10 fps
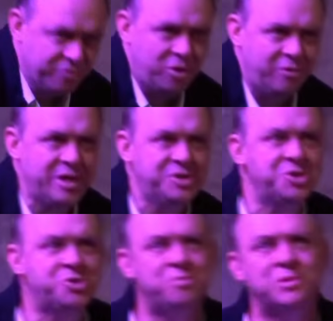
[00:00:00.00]
of
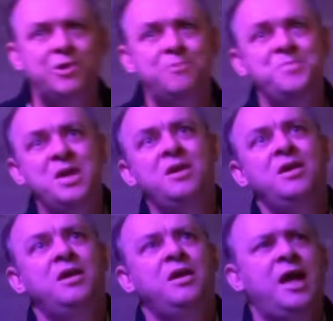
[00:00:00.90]
qualities in triple O.
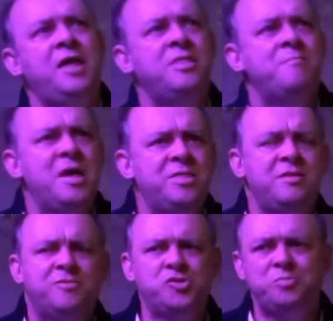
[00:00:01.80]
And the
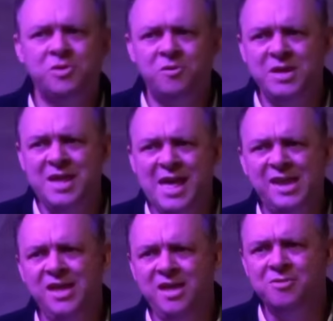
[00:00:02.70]
method of triple O in
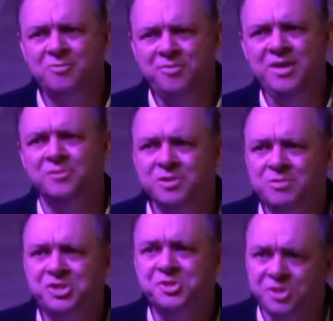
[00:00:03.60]
any field
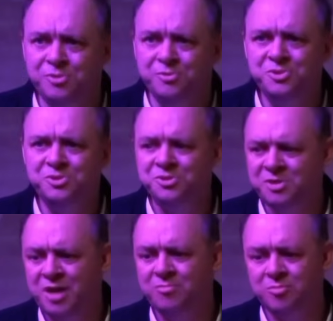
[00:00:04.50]
in which it's used,
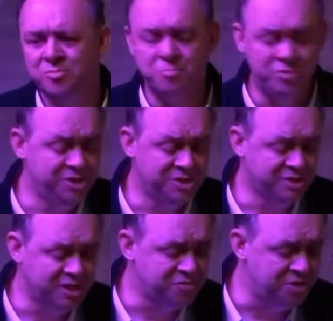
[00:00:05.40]
and we're, we're pretty
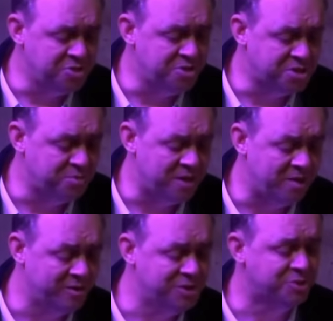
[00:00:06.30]
successful
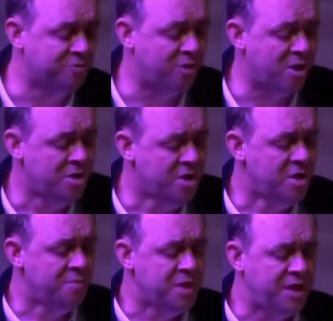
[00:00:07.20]
interdisciplinarily so far,
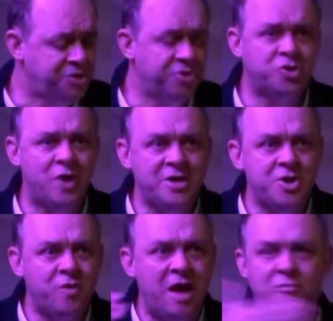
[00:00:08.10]
is you're trying
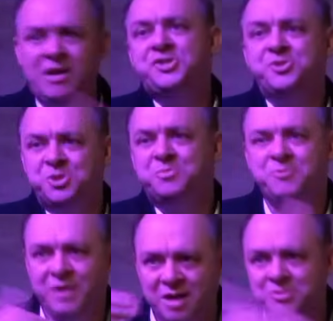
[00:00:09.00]
to drive wedges
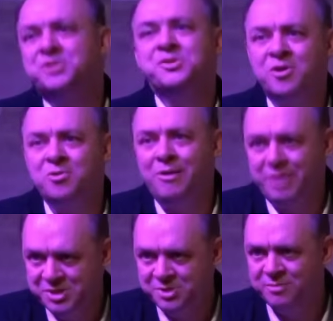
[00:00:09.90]
between objects and their
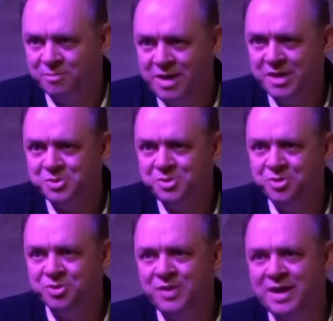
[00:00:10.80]
qualities in different ways.
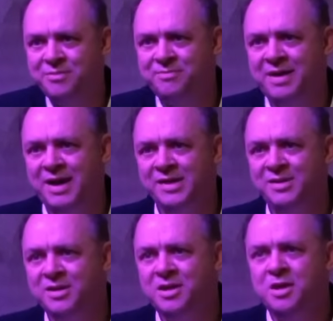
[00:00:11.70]
You're trying to find